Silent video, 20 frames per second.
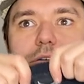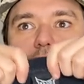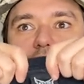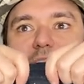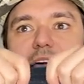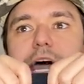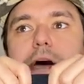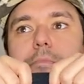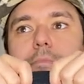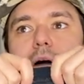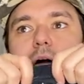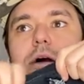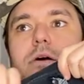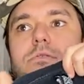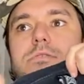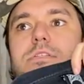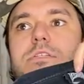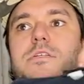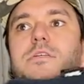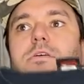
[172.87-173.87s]
up
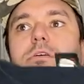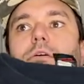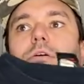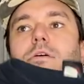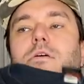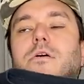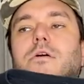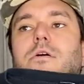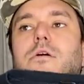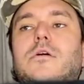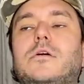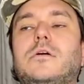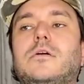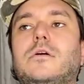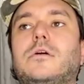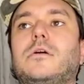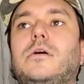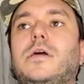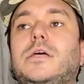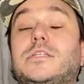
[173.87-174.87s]
Tapout.
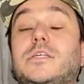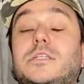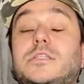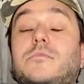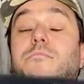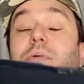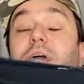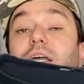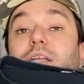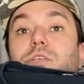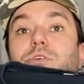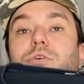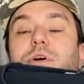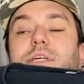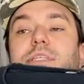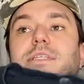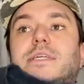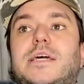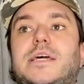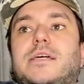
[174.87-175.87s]
It's also made in
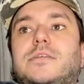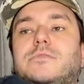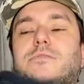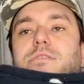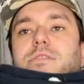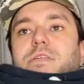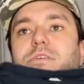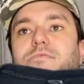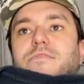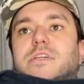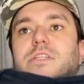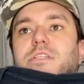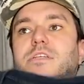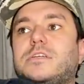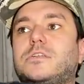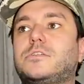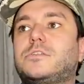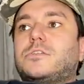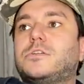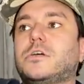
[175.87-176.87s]
USA, so it's like
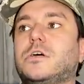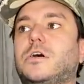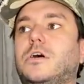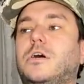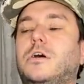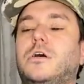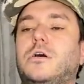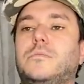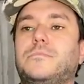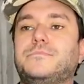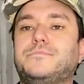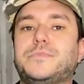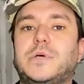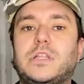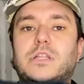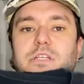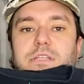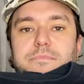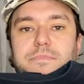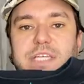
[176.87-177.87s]
vintage. Um, I
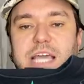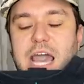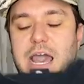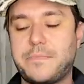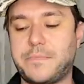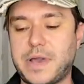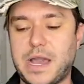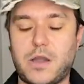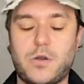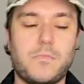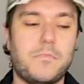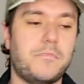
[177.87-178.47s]
looked up Tapout